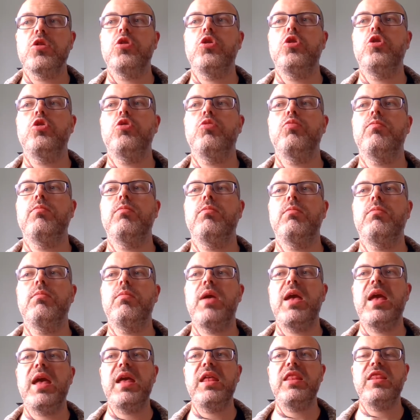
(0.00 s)
you
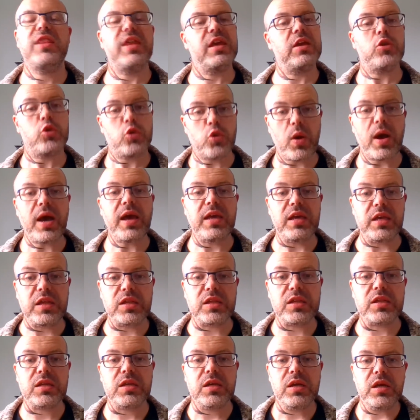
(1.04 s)
may think
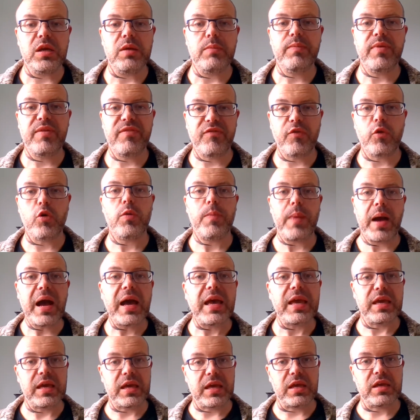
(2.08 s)
twice before
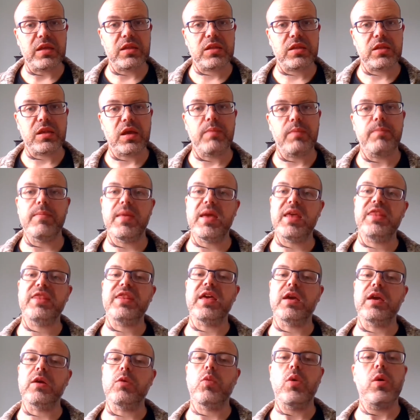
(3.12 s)
buying it and may
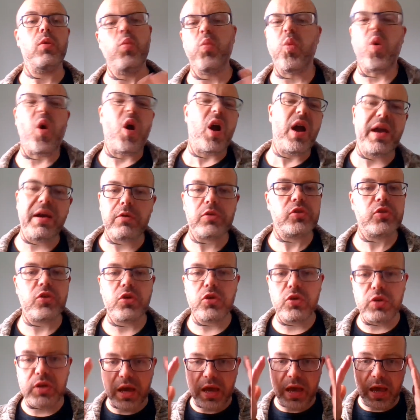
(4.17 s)
think, well, what else
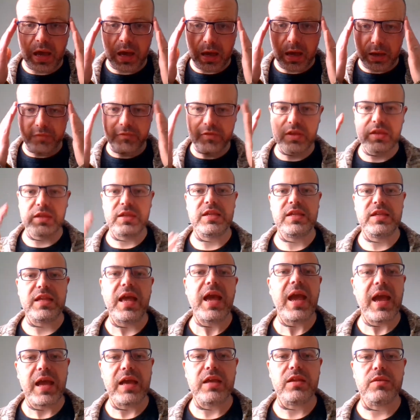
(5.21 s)
could I have
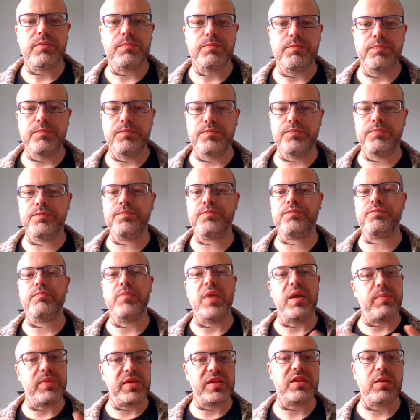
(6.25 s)
instead?
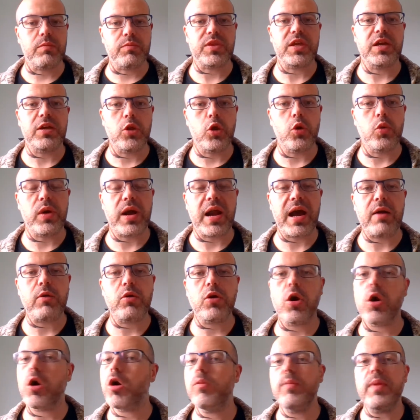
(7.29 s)
Maybe something lower
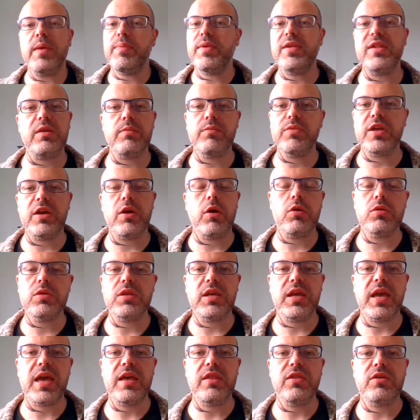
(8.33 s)
alcohol, maybe something
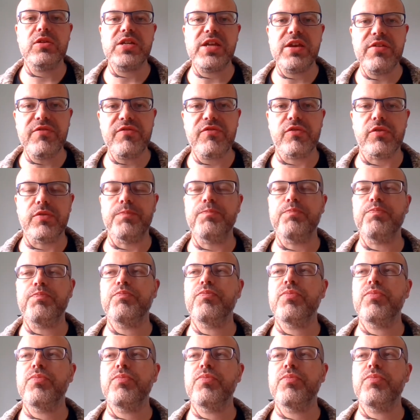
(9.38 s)
altogether different.